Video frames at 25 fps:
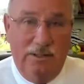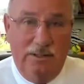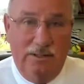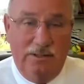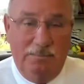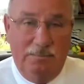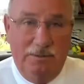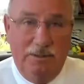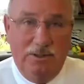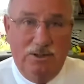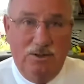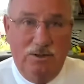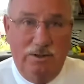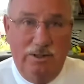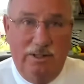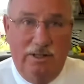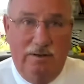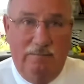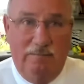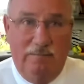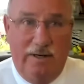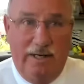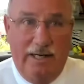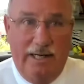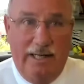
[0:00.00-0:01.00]
especially in
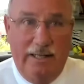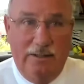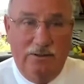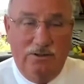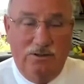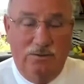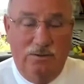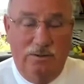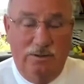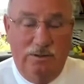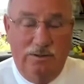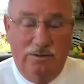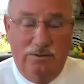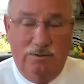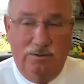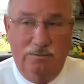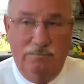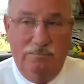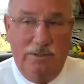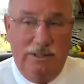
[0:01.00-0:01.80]
the financial industry,